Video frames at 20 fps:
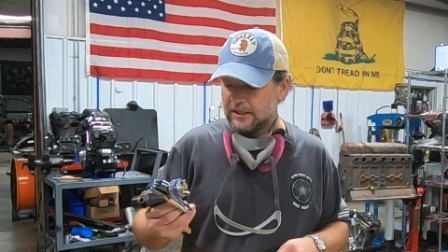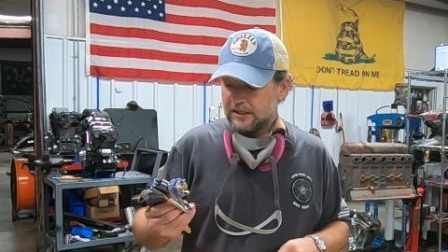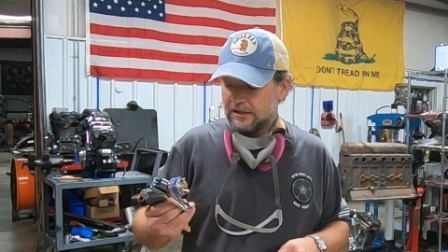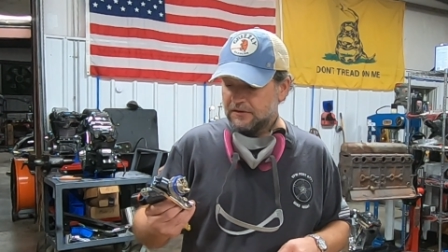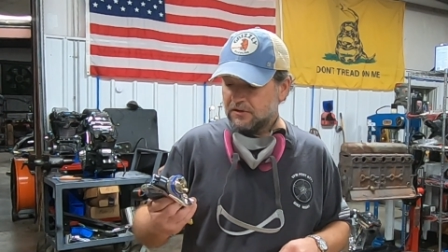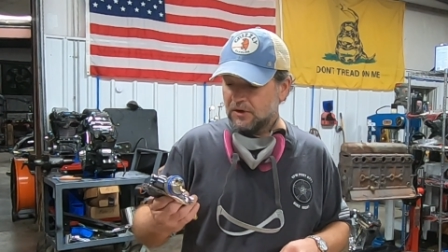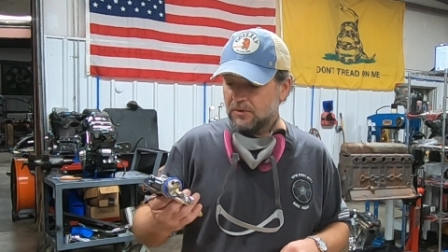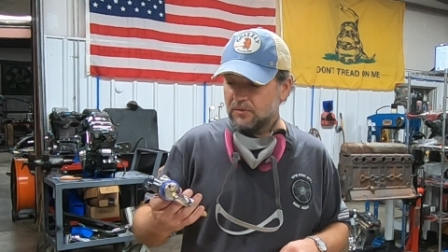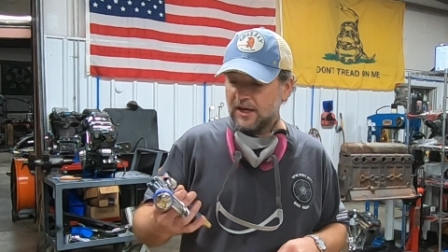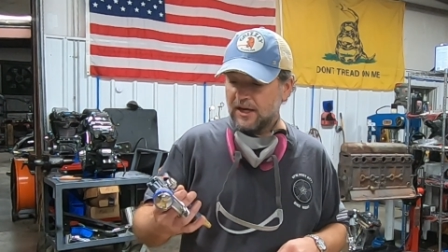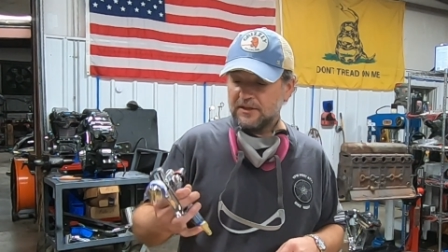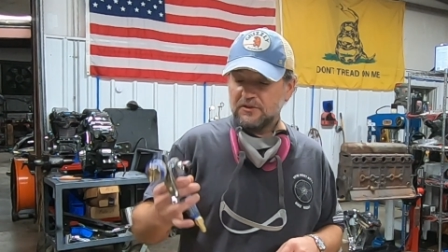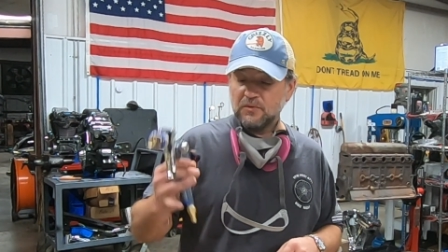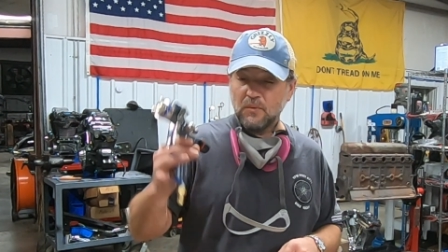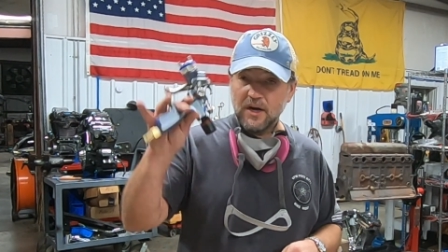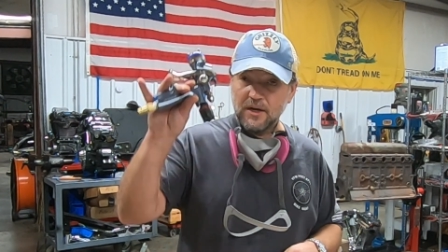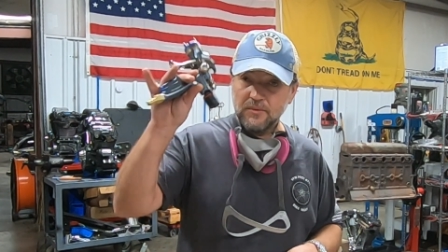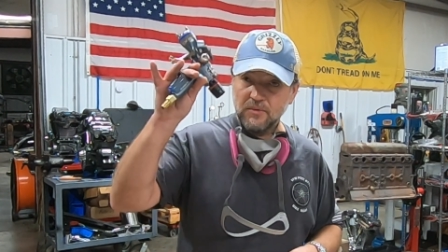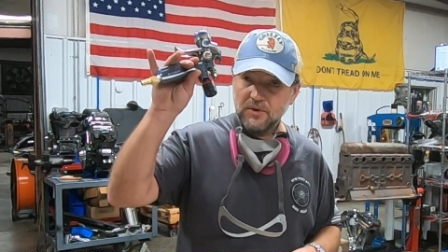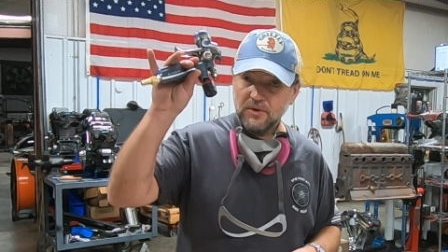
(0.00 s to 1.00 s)
So that's
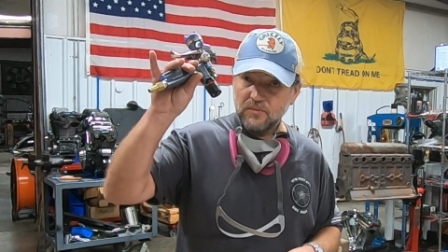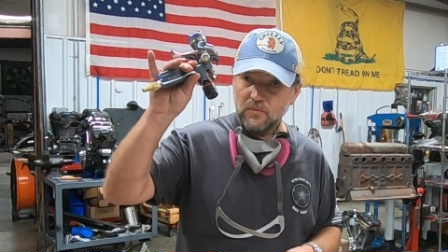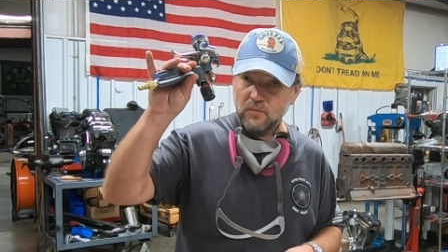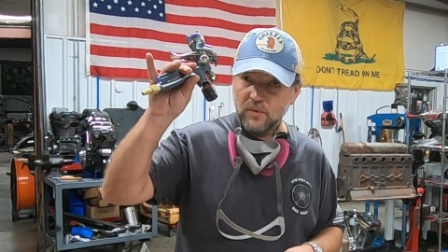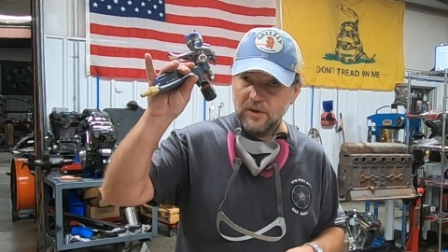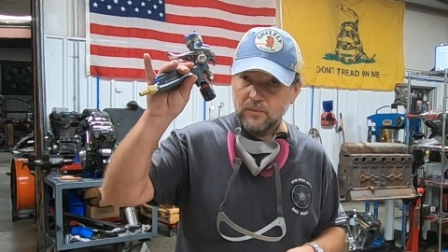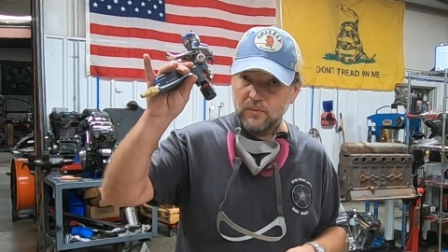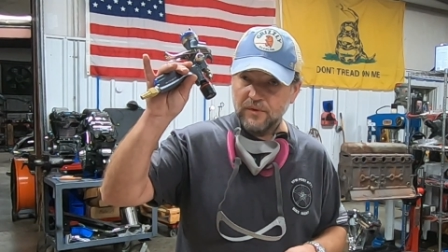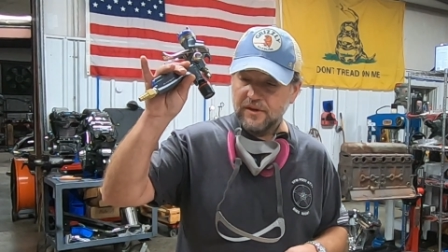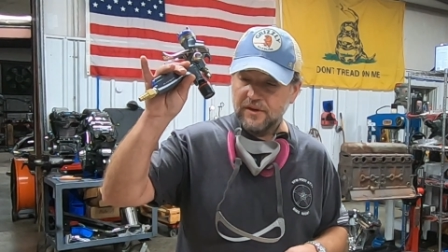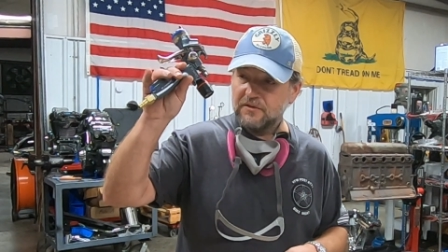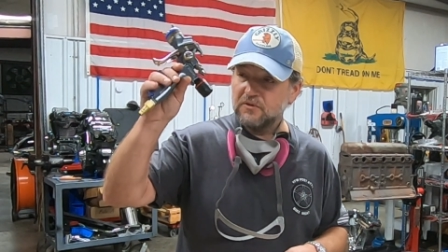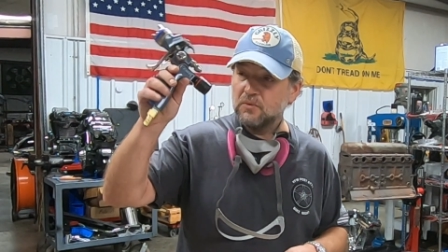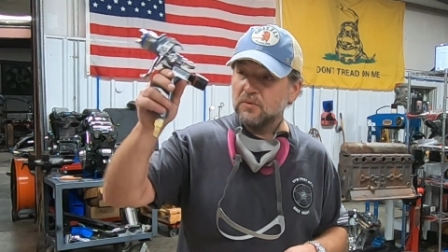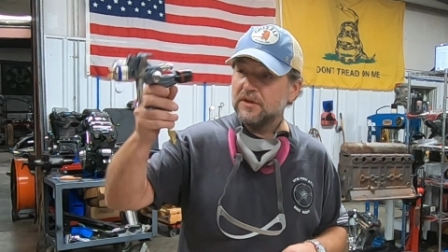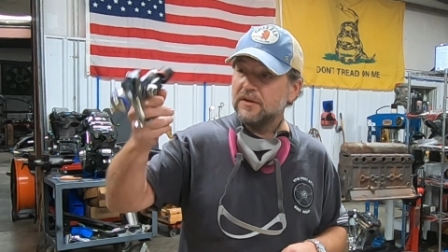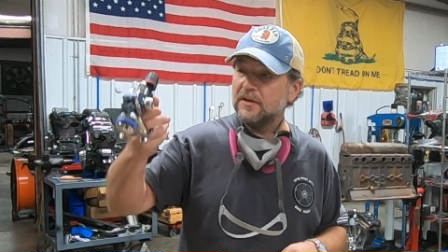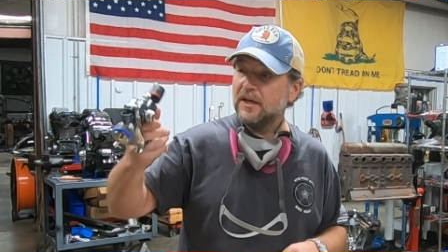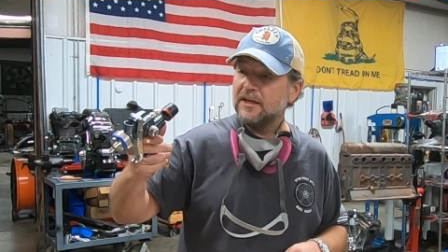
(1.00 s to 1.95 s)
why we went with this one.